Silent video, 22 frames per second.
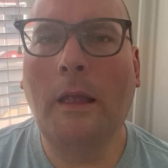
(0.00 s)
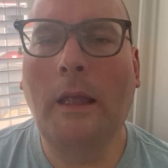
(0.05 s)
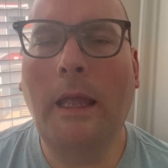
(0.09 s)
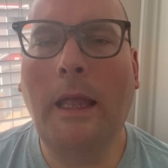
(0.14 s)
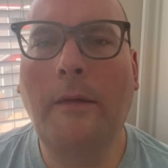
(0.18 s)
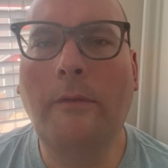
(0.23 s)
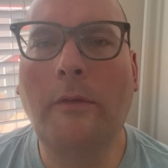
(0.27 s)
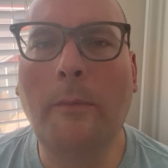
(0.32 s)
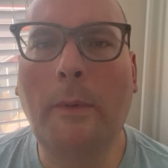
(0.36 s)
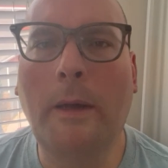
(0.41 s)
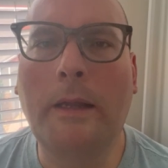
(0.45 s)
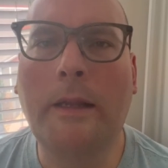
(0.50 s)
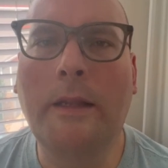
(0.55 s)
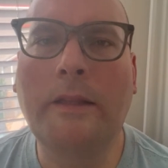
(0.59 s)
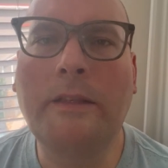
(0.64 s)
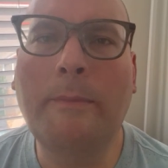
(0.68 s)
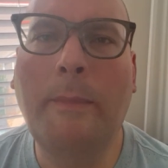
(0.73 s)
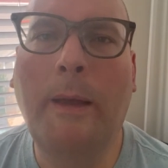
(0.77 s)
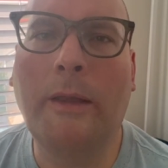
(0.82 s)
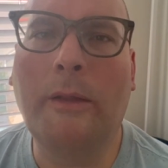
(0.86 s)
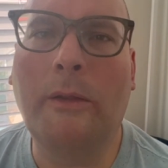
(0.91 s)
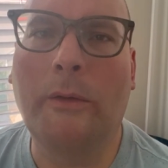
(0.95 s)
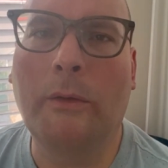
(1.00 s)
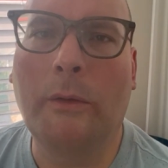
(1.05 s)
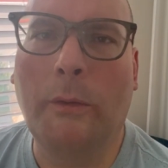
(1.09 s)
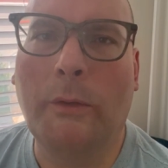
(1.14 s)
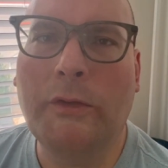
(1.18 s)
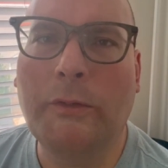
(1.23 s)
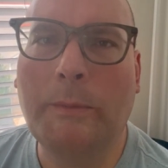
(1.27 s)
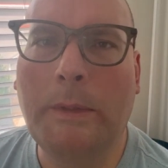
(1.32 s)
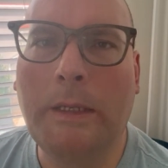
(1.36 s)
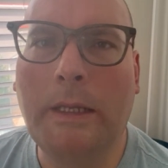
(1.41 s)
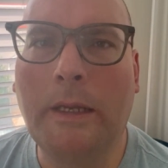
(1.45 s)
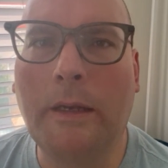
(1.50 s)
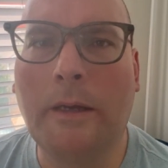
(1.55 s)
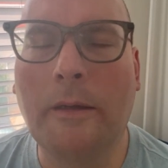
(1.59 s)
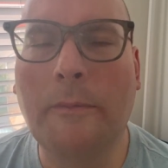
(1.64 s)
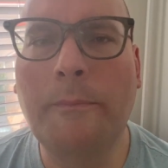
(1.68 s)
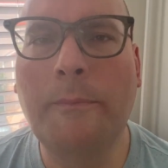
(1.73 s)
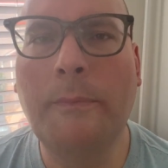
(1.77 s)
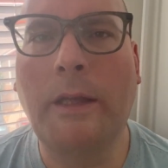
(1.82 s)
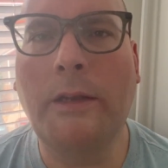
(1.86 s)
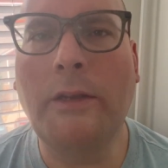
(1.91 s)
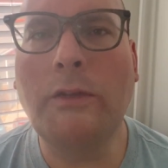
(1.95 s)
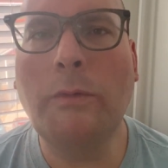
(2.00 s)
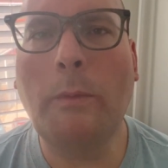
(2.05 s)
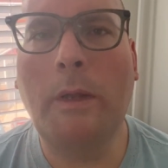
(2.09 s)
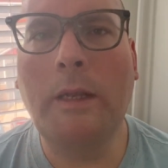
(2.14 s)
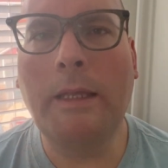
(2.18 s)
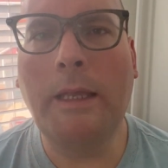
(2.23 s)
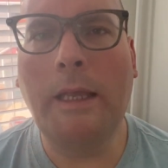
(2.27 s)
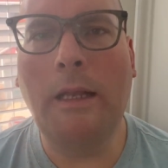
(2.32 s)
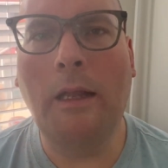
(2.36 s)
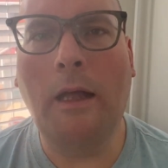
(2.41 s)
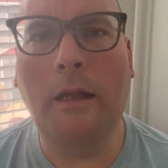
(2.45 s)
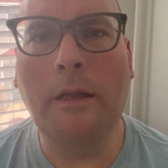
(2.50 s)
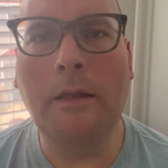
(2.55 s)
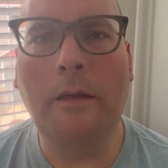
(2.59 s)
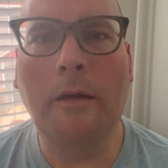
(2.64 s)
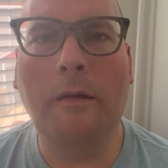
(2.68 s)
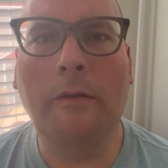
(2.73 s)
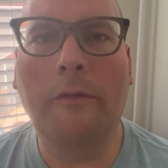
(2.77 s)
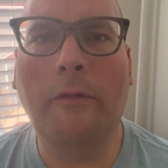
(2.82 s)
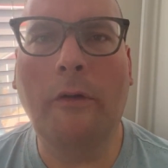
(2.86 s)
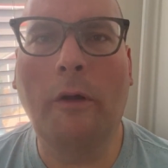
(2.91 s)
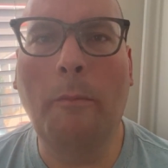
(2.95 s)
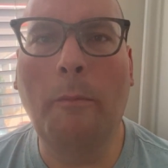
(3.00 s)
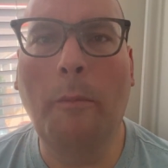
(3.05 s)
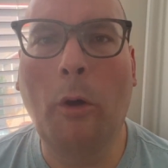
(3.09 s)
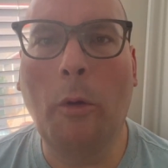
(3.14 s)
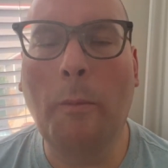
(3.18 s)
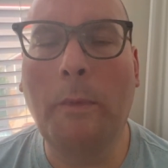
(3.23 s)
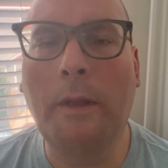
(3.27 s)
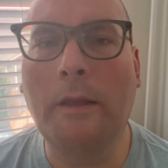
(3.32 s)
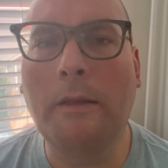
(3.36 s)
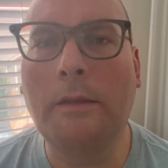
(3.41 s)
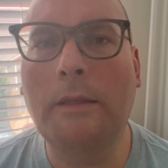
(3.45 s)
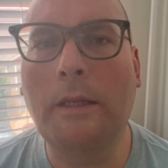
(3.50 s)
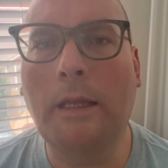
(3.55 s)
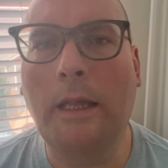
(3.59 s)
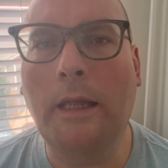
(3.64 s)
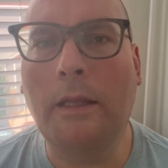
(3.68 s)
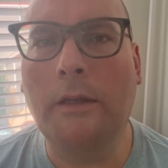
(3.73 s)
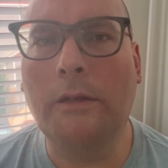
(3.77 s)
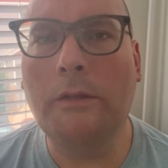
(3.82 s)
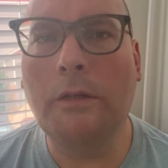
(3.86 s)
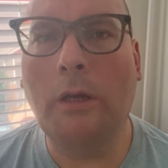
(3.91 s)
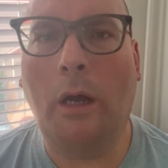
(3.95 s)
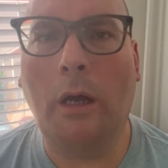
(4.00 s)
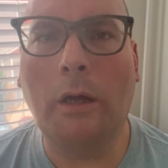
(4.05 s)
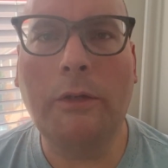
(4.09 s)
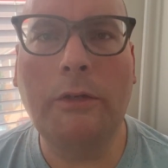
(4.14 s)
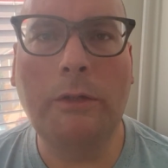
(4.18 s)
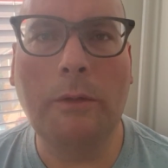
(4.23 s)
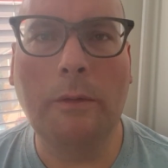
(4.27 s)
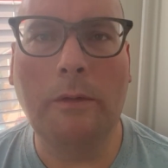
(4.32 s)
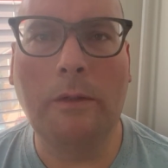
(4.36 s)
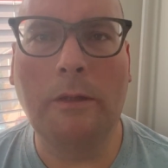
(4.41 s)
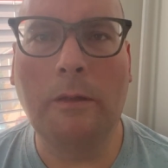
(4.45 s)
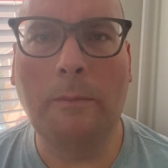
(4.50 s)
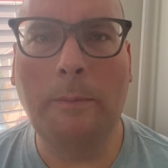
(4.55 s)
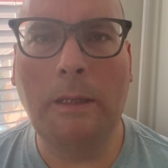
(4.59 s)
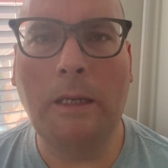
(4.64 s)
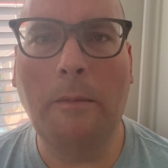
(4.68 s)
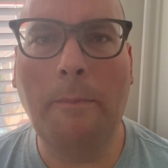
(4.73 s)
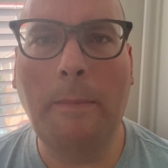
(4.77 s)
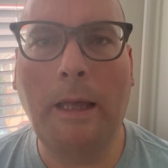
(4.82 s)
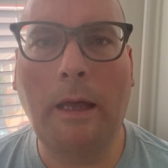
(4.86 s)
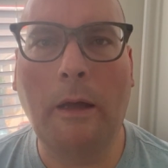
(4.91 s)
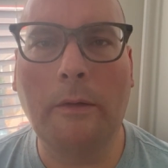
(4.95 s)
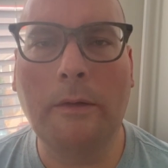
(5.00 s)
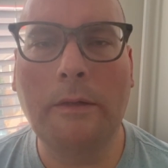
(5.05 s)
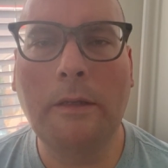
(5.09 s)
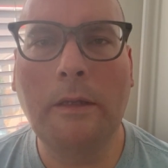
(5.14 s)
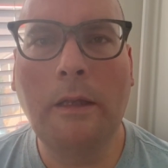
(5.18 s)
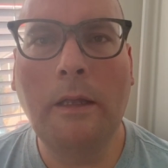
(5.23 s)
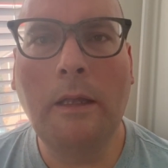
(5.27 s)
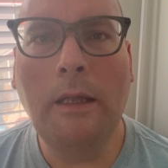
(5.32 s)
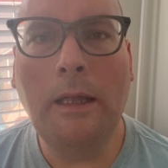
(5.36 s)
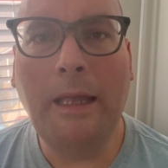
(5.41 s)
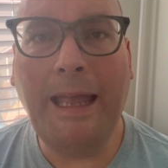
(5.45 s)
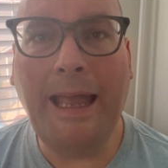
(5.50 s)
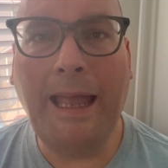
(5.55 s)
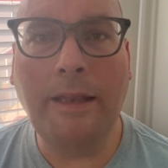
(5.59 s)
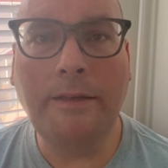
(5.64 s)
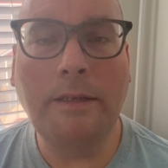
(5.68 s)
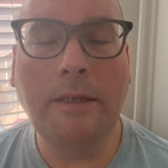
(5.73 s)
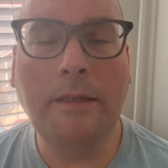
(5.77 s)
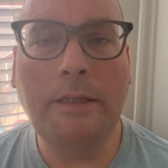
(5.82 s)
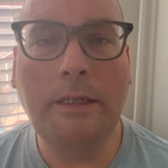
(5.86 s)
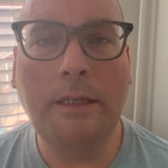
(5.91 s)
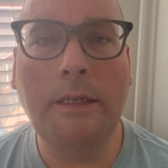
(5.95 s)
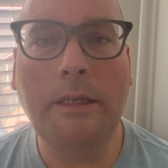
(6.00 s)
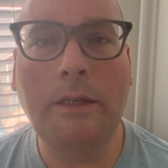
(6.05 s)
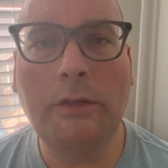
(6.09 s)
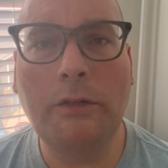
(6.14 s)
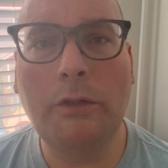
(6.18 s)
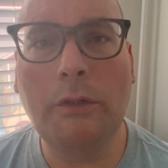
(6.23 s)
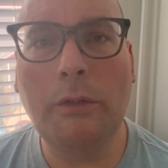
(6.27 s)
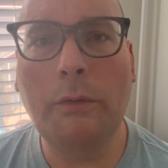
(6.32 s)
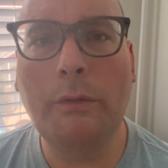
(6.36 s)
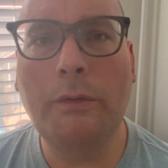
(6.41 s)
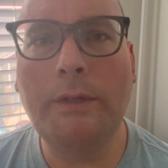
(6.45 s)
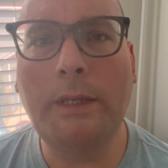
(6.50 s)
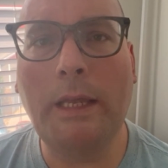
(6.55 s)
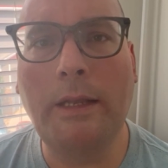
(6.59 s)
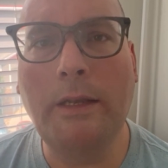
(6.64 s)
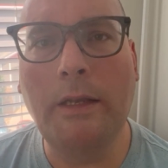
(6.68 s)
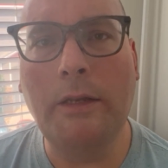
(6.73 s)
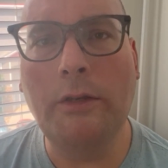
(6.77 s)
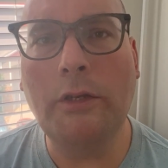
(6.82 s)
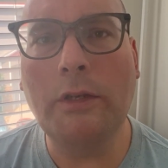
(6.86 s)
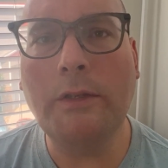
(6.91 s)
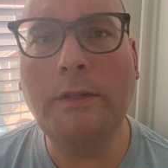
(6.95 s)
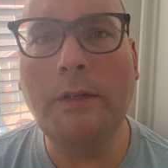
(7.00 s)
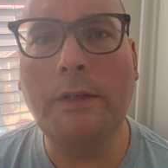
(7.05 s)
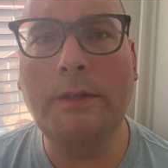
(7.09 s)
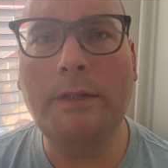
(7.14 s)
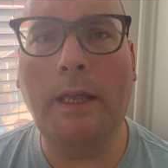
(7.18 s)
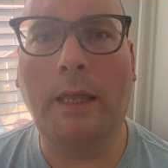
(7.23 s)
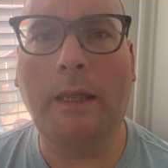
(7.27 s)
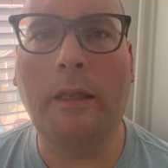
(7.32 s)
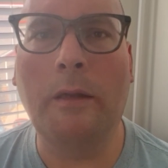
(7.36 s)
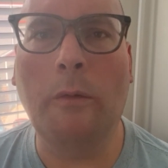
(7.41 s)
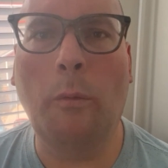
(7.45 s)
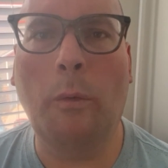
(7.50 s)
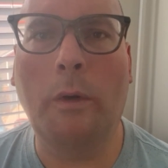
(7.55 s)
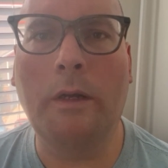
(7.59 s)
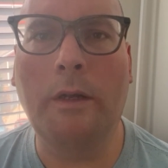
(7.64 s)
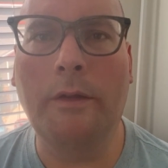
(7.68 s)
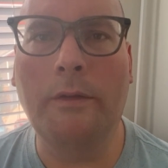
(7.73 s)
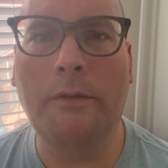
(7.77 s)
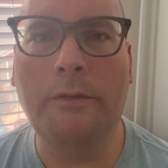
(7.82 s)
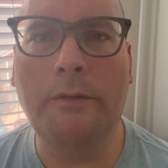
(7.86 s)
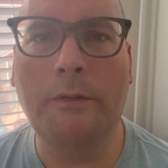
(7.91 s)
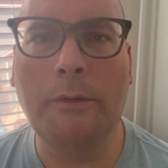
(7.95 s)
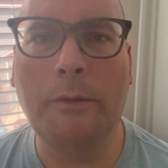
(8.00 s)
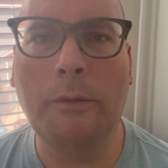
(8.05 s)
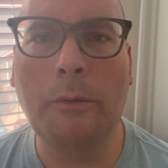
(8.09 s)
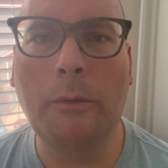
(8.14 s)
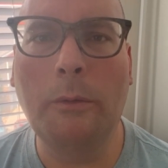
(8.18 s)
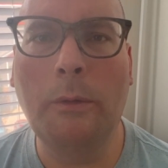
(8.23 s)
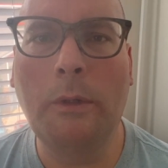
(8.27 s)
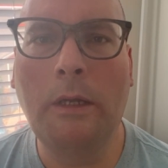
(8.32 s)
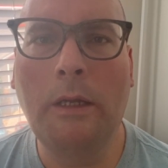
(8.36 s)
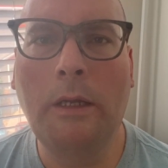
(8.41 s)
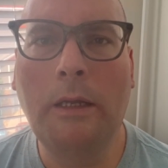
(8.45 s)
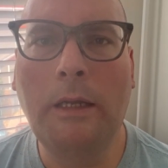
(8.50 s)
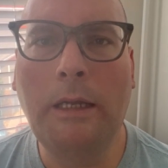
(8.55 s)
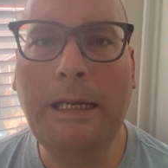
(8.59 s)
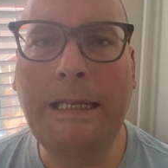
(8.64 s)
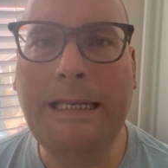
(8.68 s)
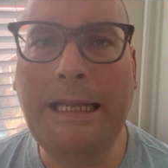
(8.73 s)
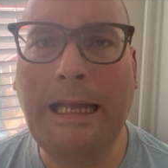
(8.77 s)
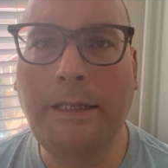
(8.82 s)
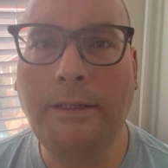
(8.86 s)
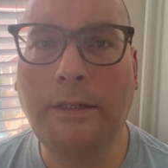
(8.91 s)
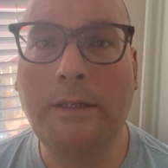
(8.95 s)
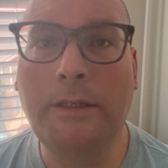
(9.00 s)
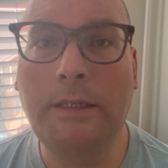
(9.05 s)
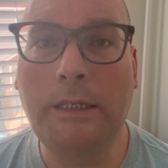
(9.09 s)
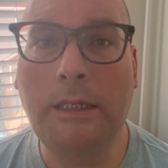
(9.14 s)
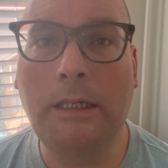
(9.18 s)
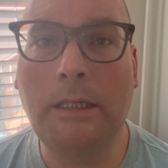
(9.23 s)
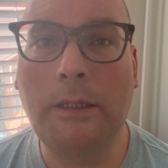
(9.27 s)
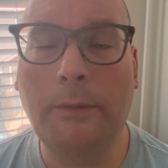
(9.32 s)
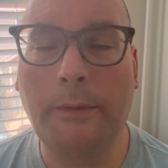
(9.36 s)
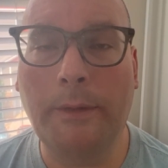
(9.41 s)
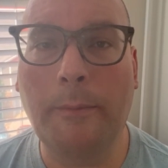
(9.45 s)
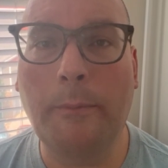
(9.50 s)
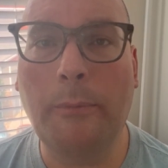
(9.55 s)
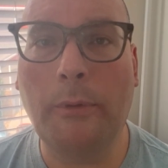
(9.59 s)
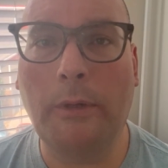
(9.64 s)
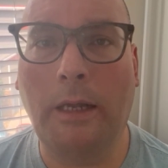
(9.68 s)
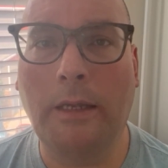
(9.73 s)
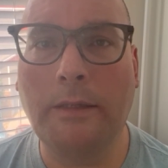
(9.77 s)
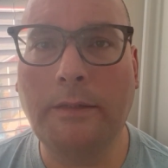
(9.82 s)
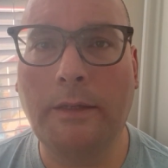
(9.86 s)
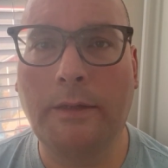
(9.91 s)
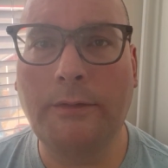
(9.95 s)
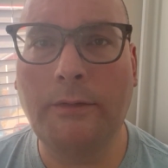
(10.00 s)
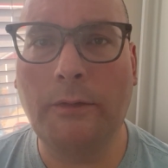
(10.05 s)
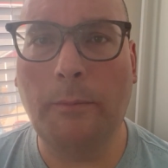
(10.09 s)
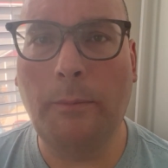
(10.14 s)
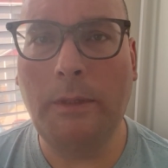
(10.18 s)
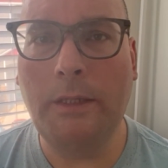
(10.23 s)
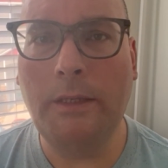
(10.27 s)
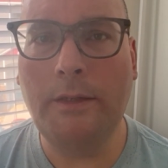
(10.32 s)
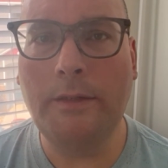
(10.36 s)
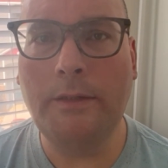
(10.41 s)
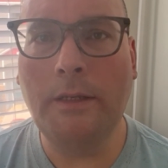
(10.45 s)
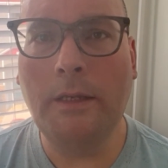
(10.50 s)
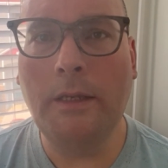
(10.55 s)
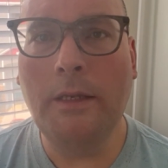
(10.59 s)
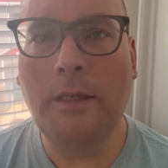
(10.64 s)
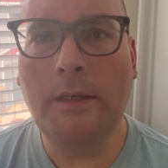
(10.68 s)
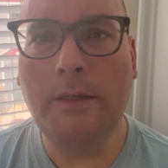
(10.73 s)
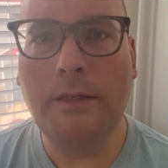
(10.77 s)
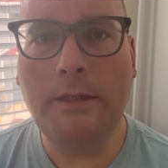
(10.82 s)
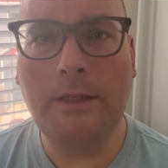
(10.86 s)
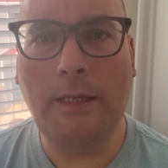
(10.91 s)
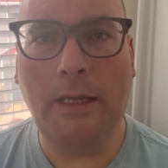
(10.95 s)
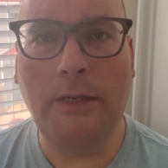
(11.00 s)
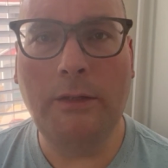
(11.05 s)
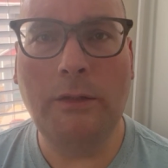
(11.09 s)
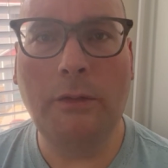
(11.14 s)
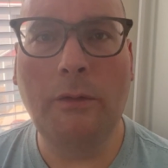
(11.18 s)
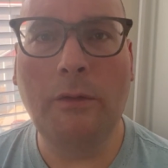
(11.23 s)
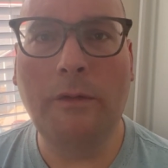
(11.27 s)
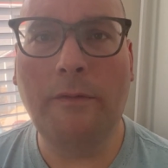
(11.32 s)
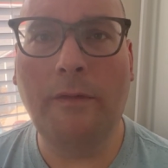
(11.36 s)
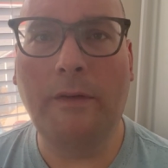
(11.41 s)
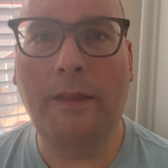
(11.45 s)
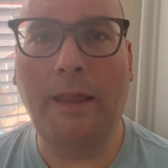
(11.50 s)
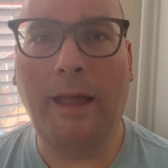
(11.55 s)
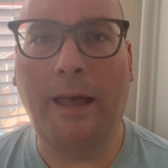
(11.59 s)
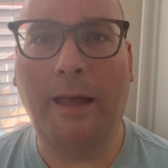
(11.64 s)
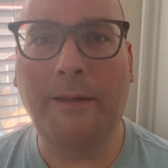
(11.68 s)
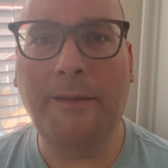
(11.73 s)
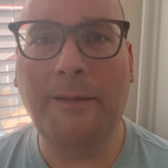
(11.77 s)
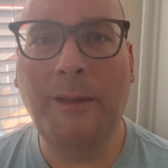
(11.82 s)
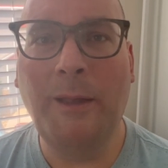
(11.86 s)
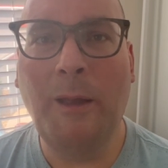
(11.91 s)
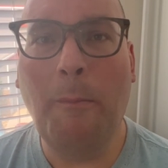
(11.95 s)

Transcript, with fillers: Hey everybody, it's Michael Golzmane here. I just wanted to get on here for a moment and talk to you a little bit about entity issues, and in just a second we're going to do an entity clearing process, so please stay tuned for that,